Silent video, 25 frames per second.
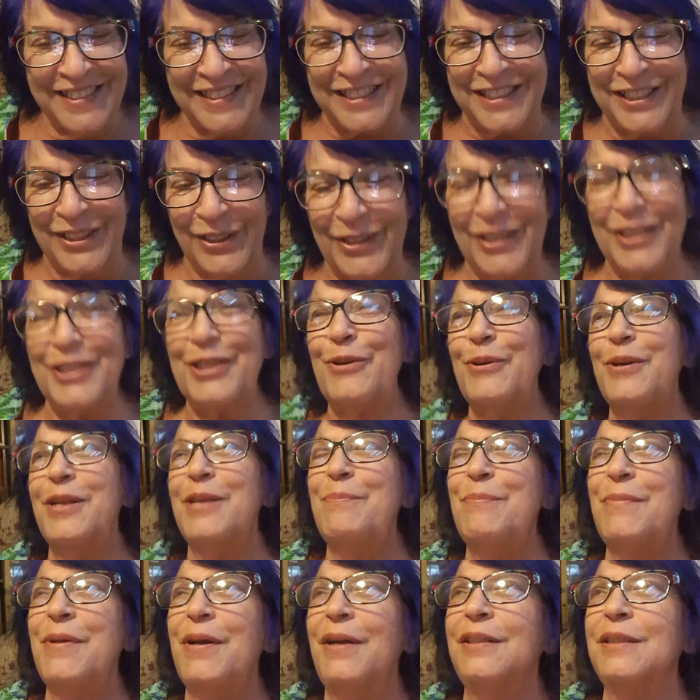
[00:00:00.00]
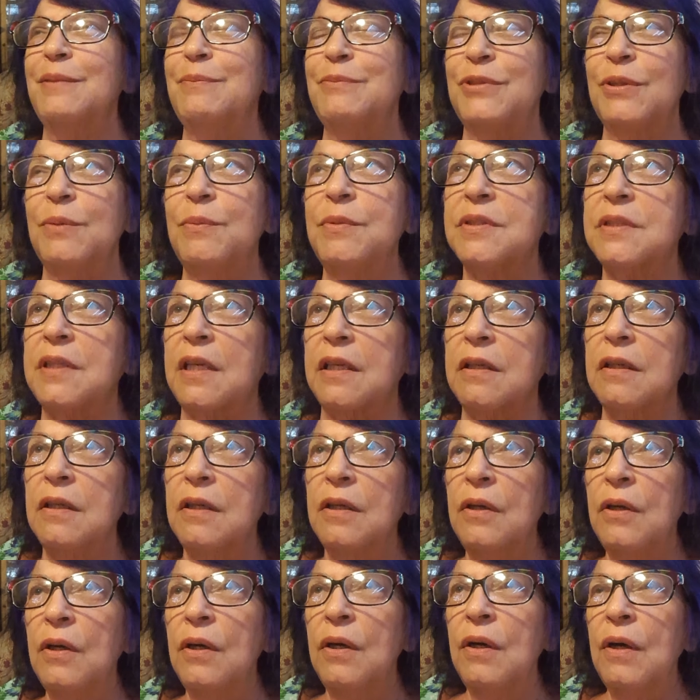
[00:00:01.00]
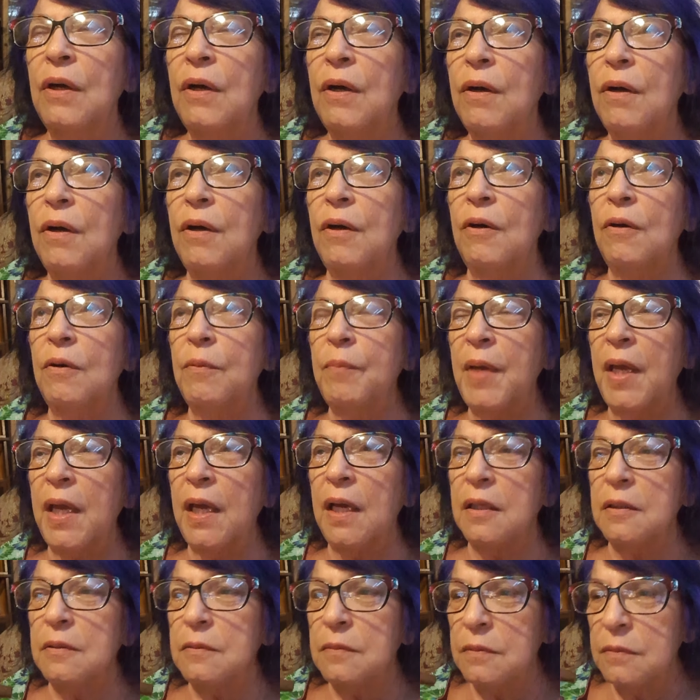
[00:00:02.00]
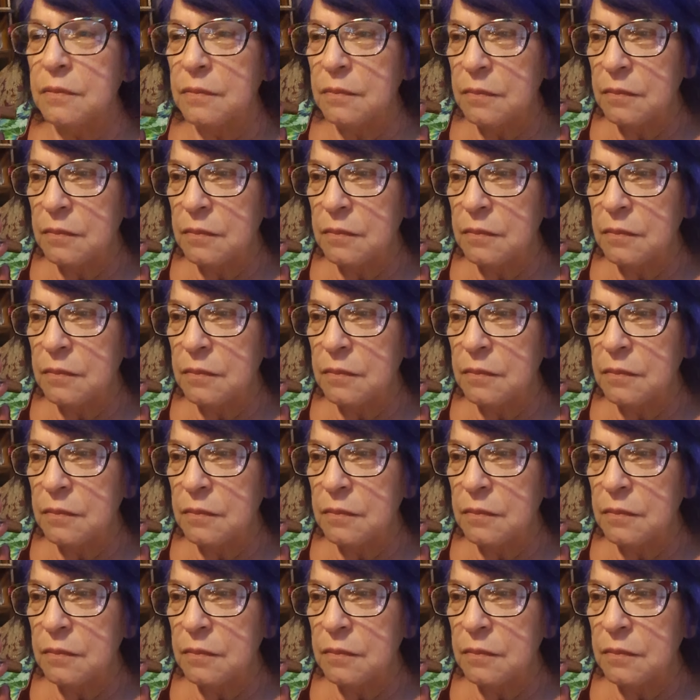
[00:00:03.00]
So I'd already mailed them to him. It's like, oh man,